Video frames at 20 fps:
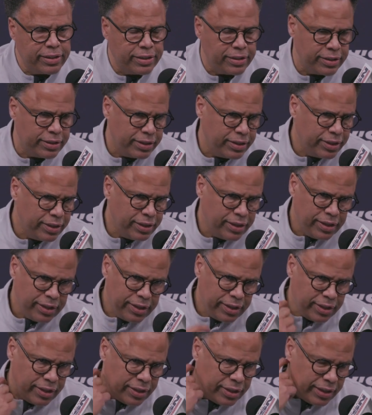And
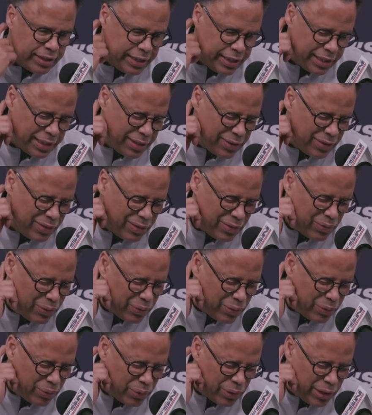
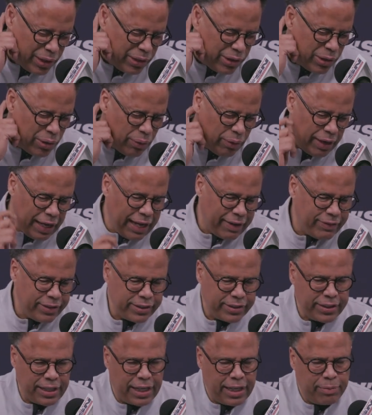again, we don't have the
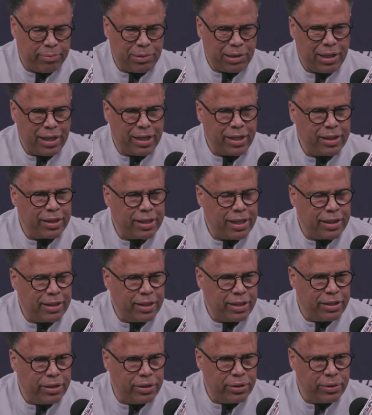same length that
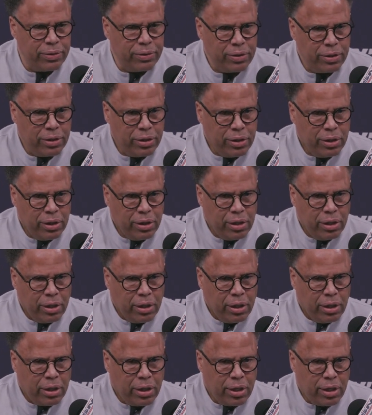they do.
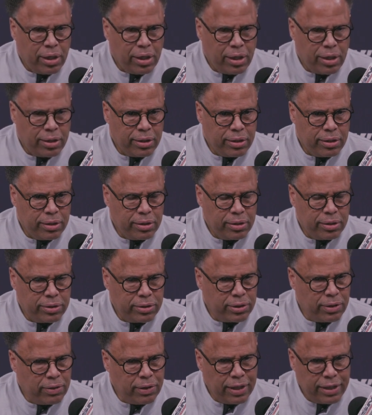
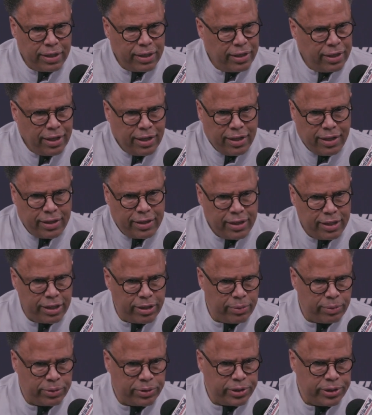So I think
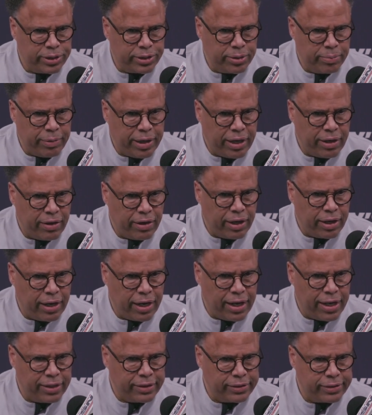it was just a matter of our
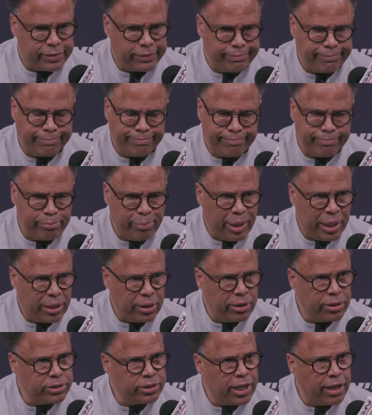guys being a
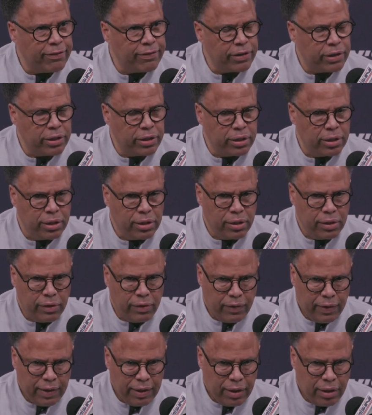little tougher. And
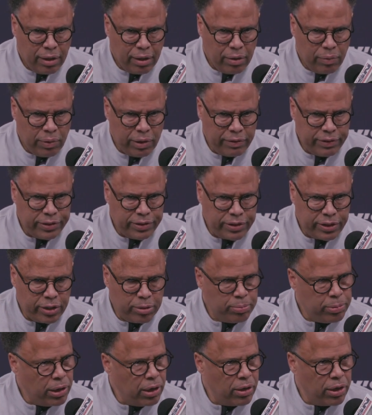whenever you see
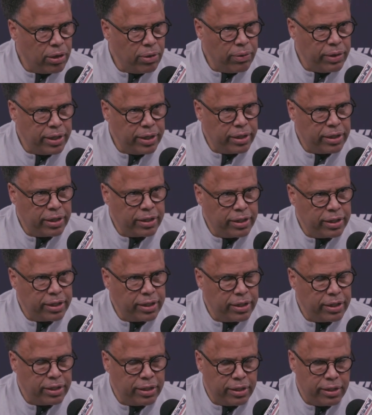the ball go in, I think
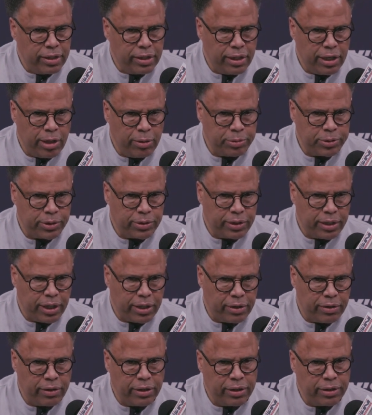it helps on the
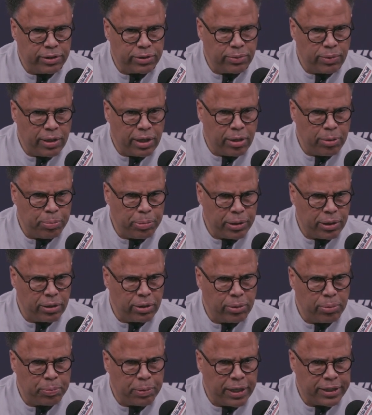other end as well, put a
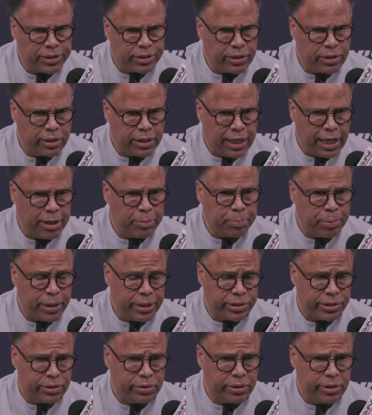little pressure or game
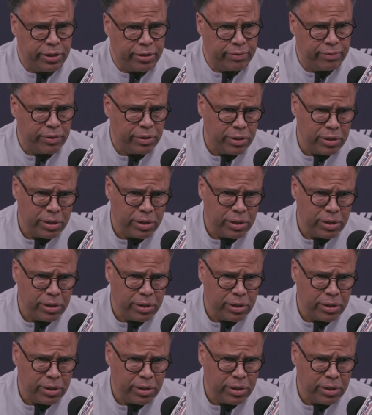pressure on them.